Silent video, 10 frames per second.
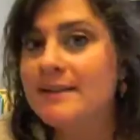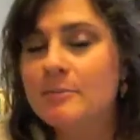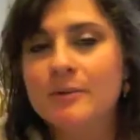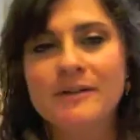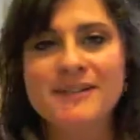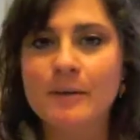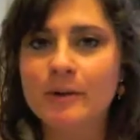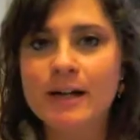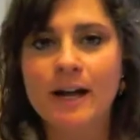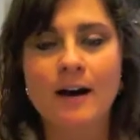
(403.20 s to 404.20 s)
that's a brief
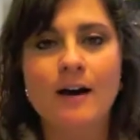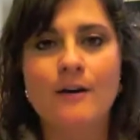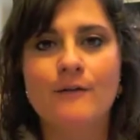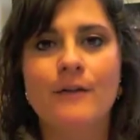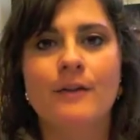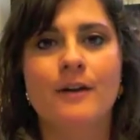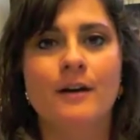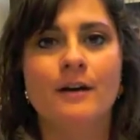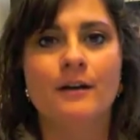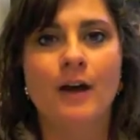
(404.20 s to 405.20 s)
summary of
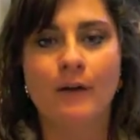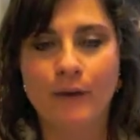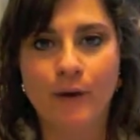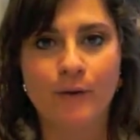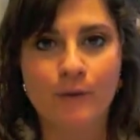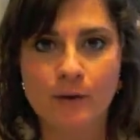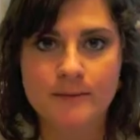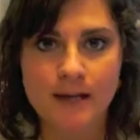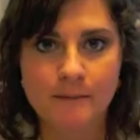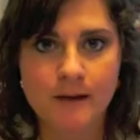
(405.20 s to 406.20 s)
the healthcare reform
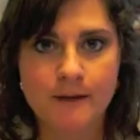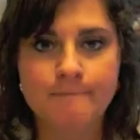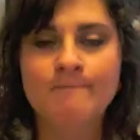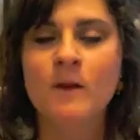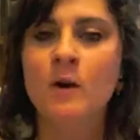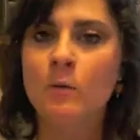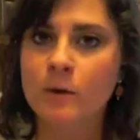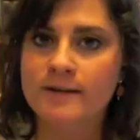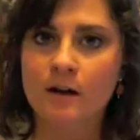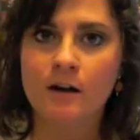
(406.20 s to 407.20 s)
timeline,
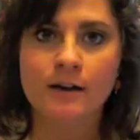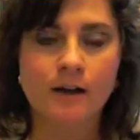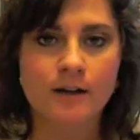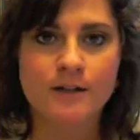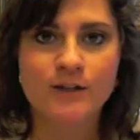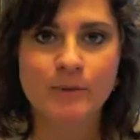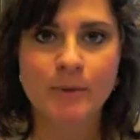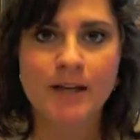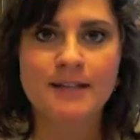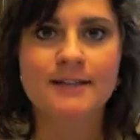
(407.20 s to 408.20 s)
what's already gone into
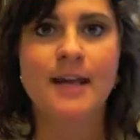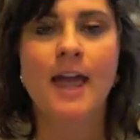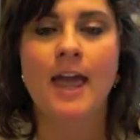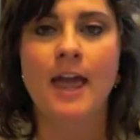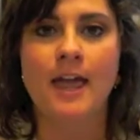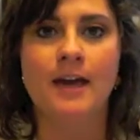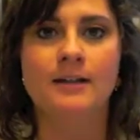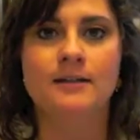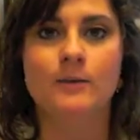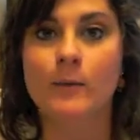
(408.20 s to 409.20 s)
place,
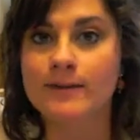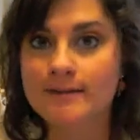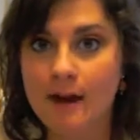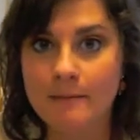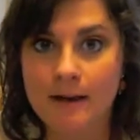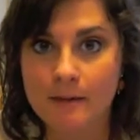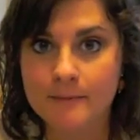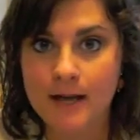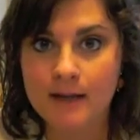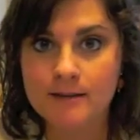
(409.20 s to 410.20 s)
and what's coming
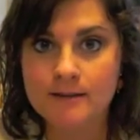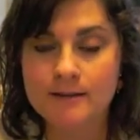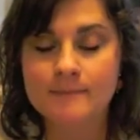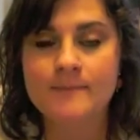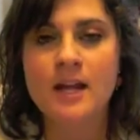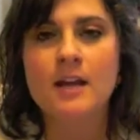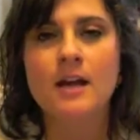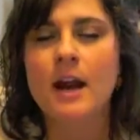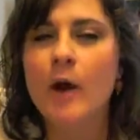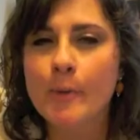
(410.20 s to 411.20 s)
up next.
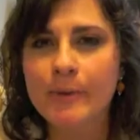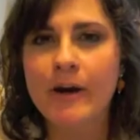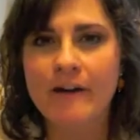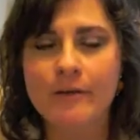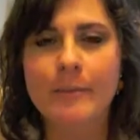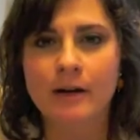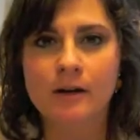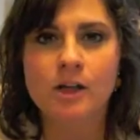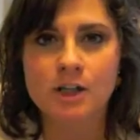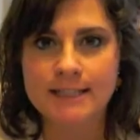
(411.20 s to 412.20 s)
And I hope you'll have a better
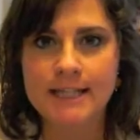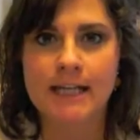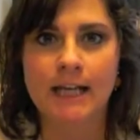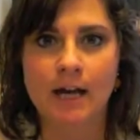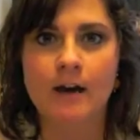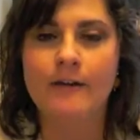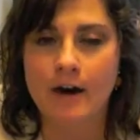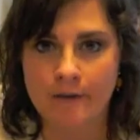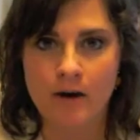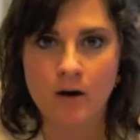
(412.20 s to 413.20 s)
understanding of
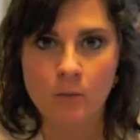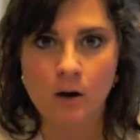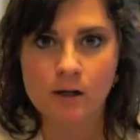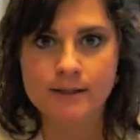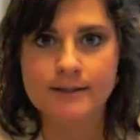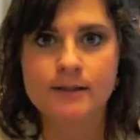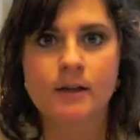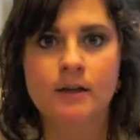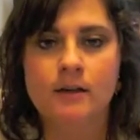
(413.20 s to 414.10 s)
how that all works.